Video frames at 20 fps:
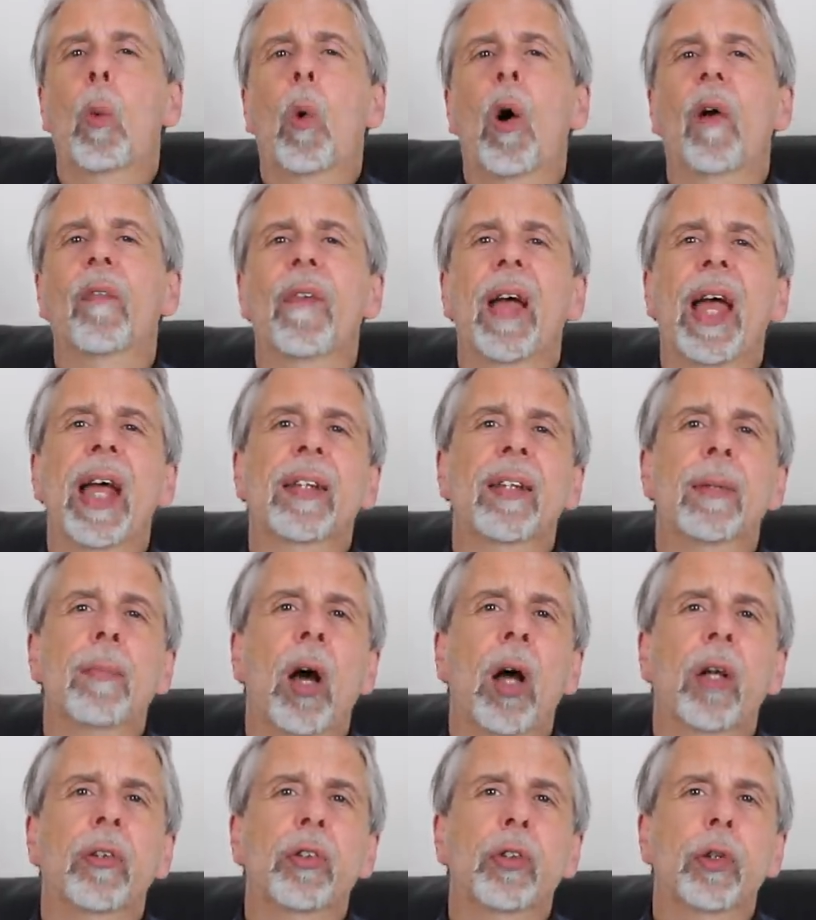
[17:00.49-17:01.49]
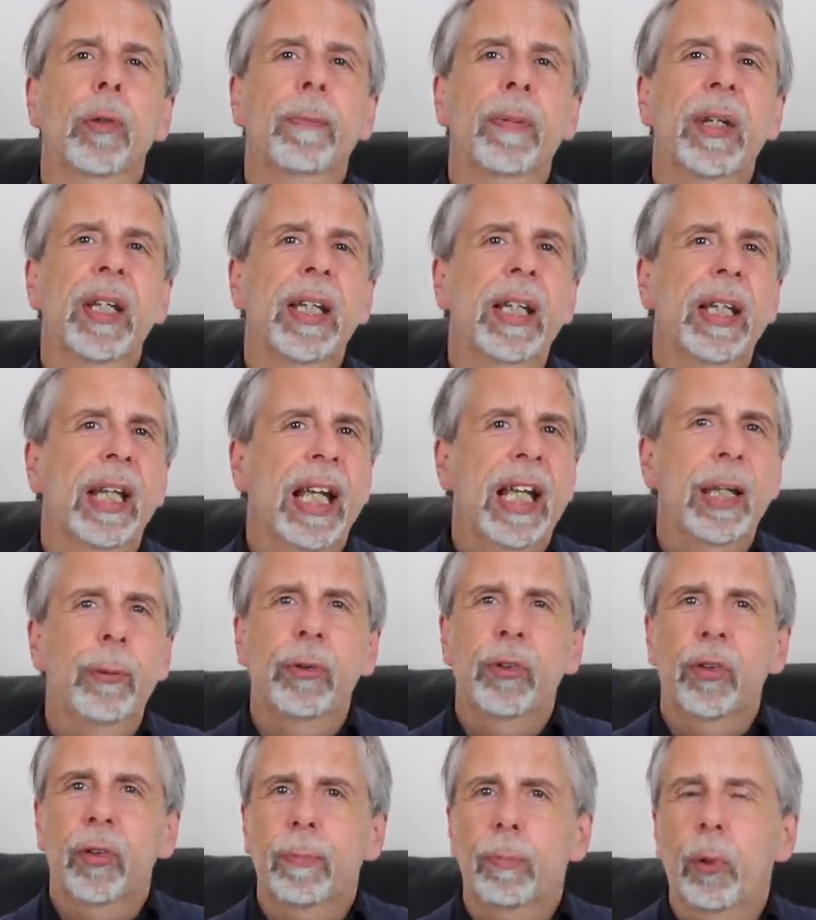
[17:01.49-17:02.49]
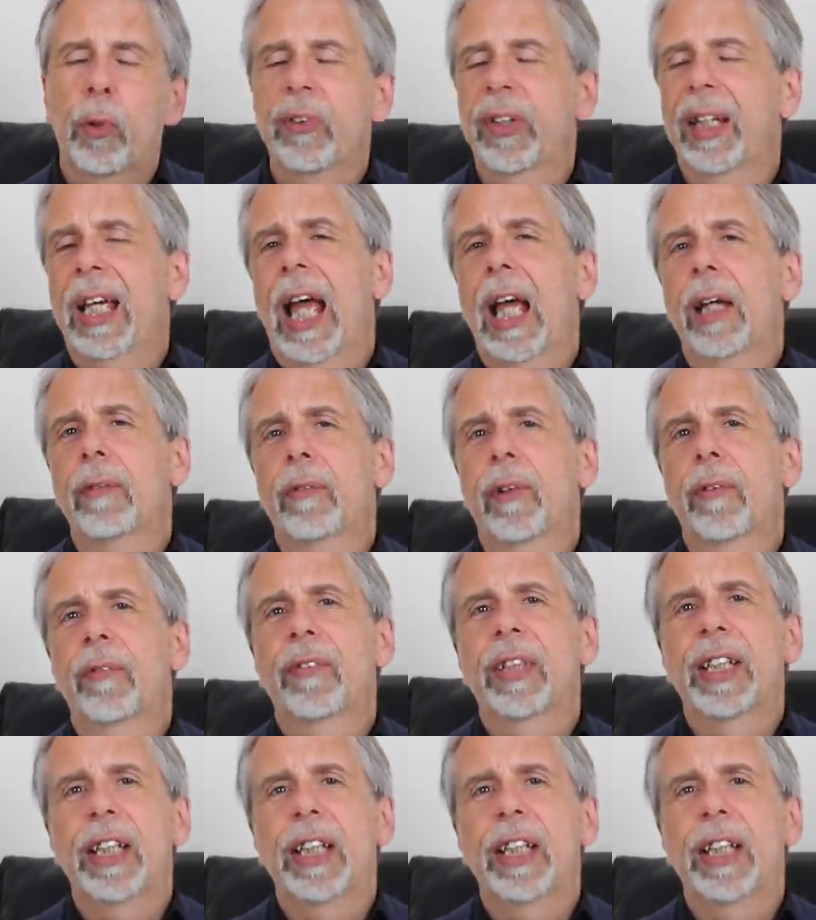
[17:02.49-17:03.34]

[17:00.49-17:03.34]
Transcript: what their demands should be. He was just pointing out that